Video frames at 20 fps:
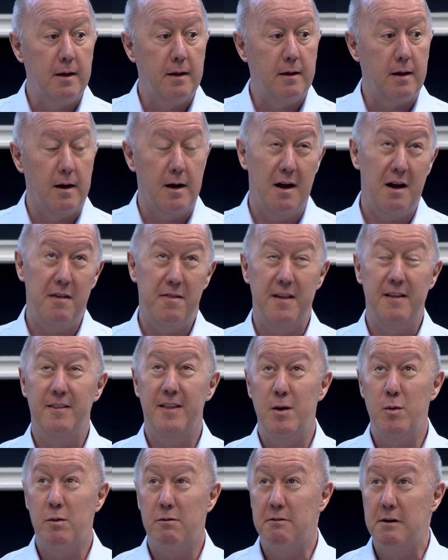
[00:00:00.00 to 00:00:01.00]
uh, I think
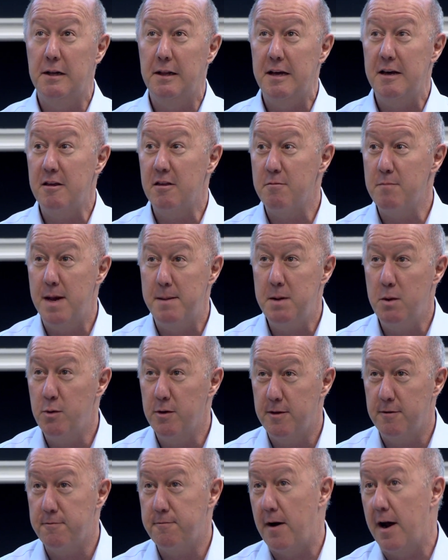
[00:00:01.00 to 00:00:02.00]
they were released maybe
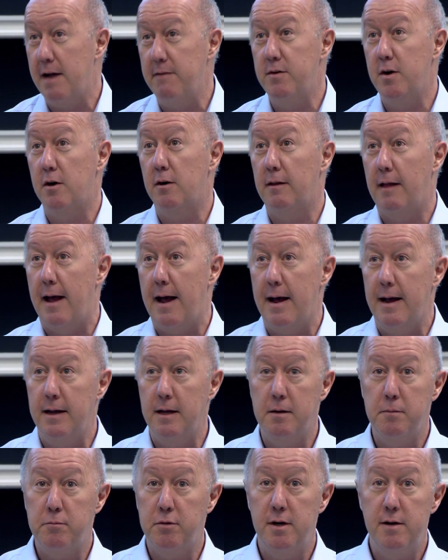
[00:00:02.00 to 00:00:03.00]
with a five-year
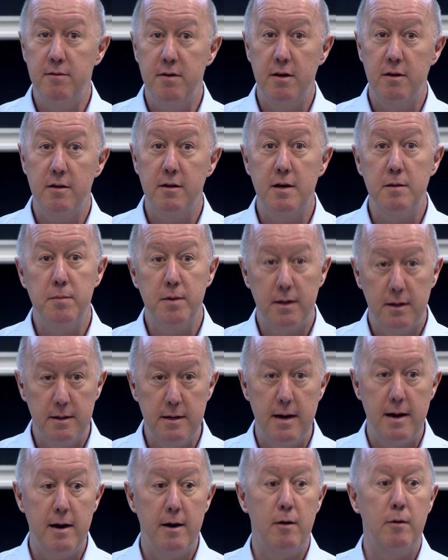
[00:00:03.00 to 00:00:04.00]
lag previously, but
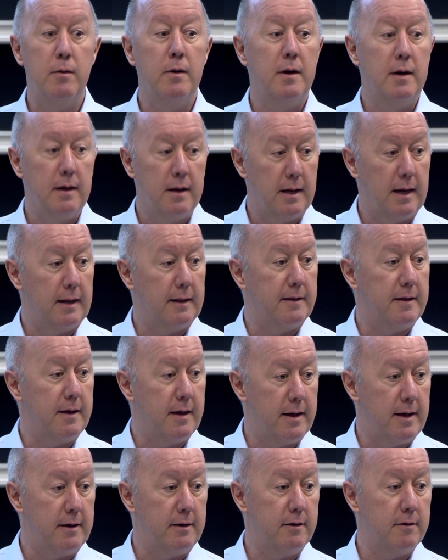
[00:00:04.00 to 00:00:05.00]
now at the
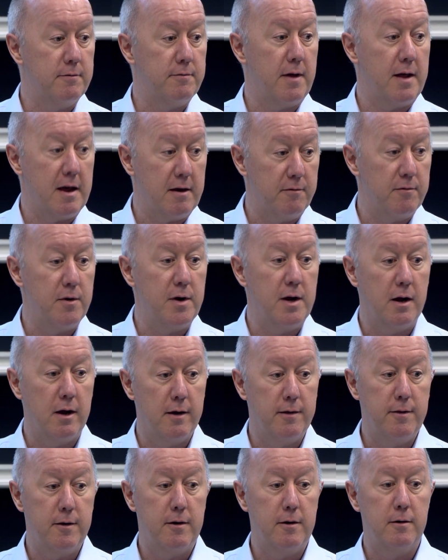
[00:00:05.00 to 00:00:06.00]
end of every
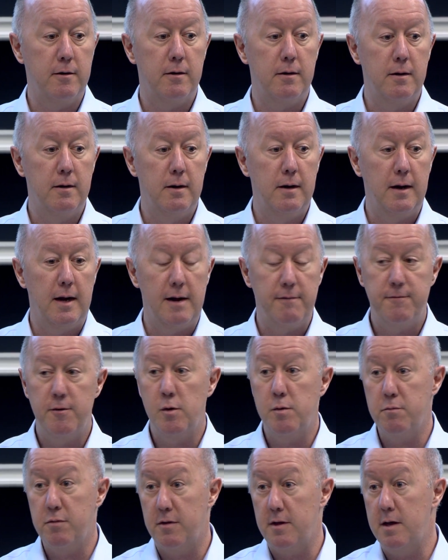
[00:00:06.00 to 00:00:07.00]
other
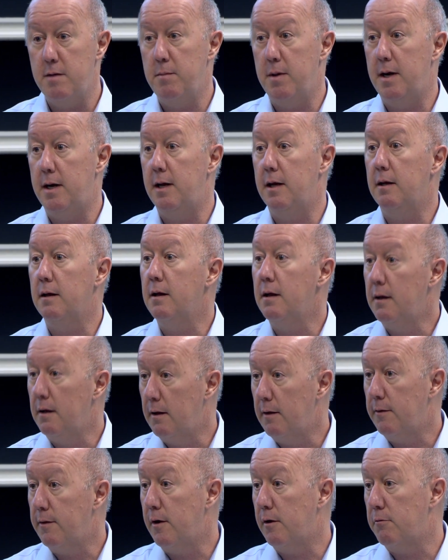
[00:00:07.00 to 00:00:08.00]
FOMC meeting,
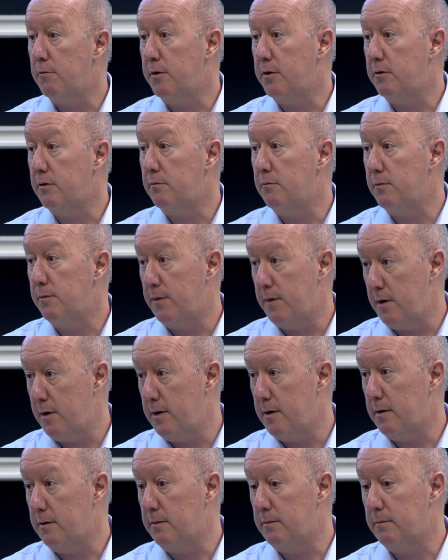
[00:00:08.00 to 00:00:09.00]
they'll re
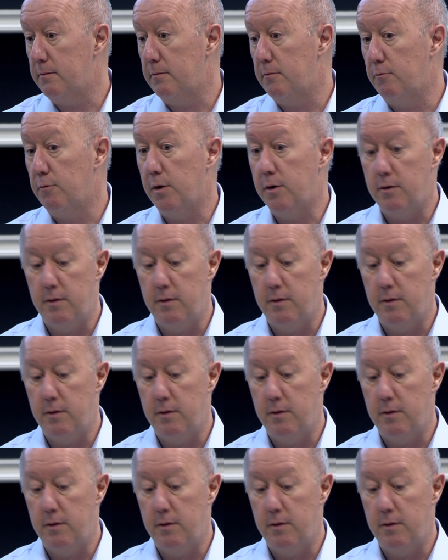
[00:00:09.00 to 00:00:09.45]
they'll re